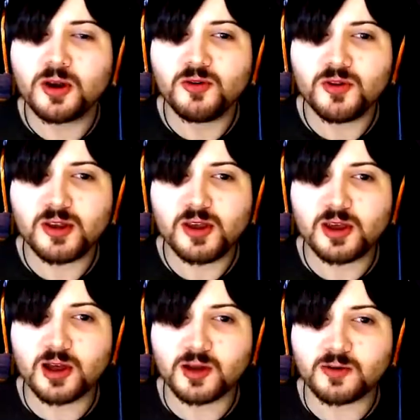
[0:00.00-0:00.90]
if it actually
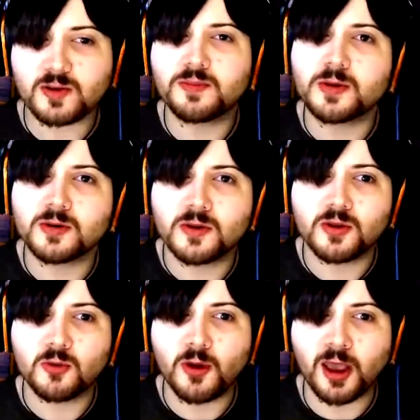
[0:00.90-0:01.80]
colours the boats
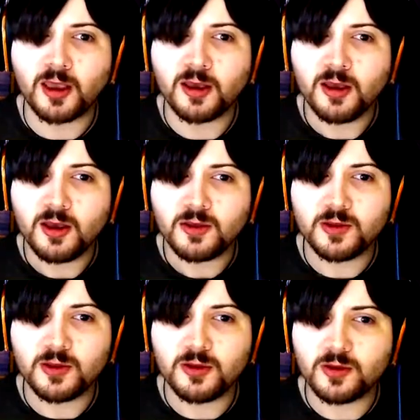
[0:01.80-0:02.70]
the way
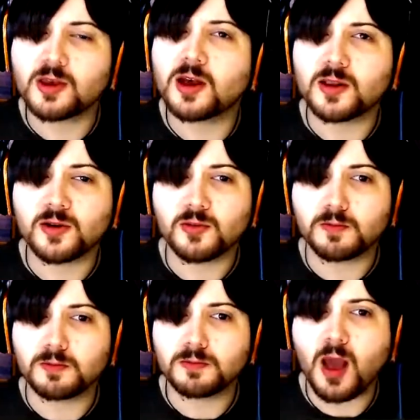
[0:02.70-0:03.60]
that you the colour the
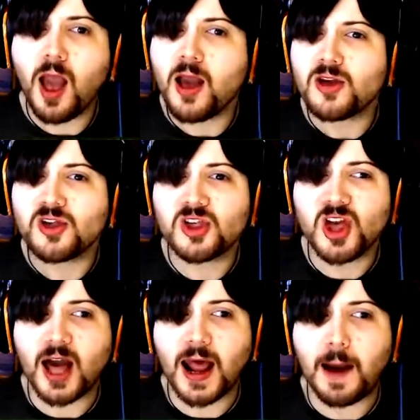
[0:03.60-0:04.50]

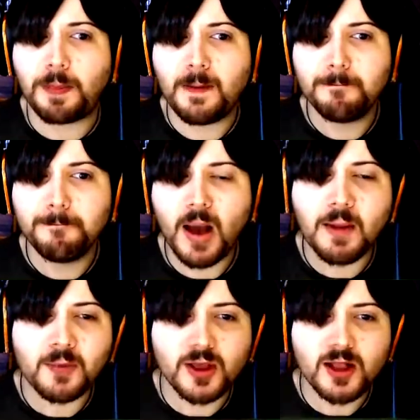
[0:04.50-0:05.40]
Shut up! I'm
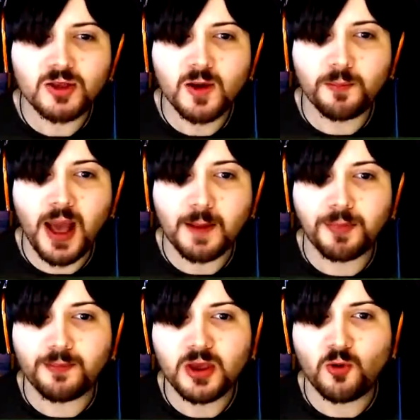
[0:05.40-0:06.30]
glad you're back,
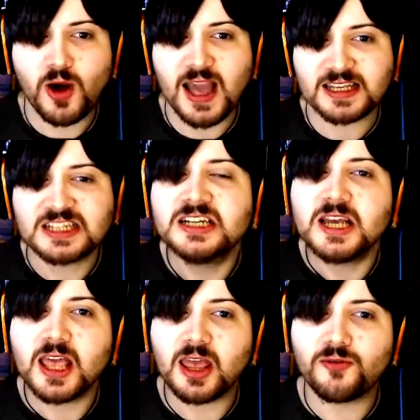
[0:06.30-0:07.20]
but be quiet.
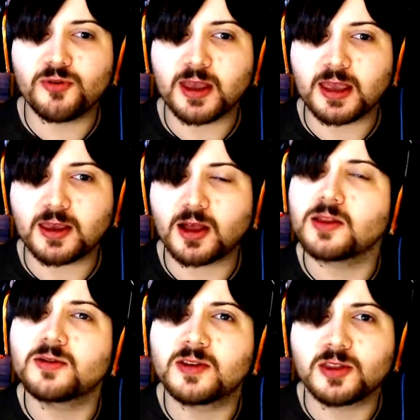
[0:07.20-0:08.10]
If like
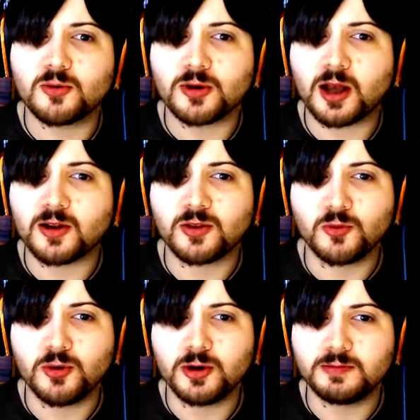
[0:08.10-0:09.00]
colours it the what colour the
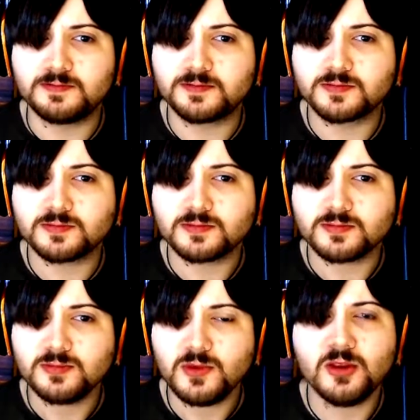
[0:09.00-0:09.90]
wood.
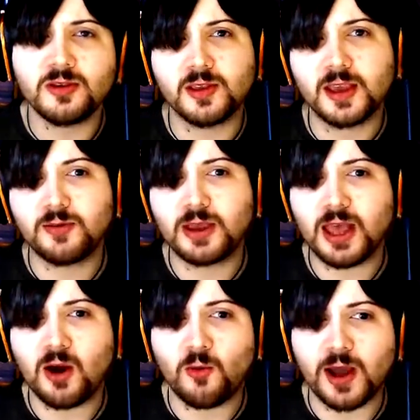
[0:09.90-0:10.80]
So like we
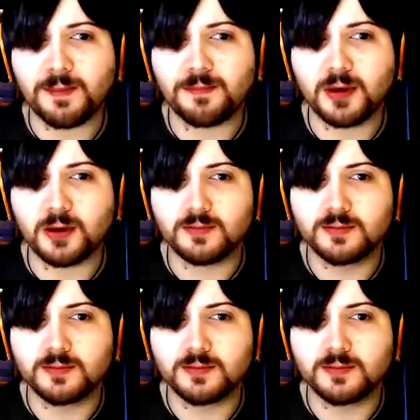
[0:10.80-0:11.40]
get a white boat.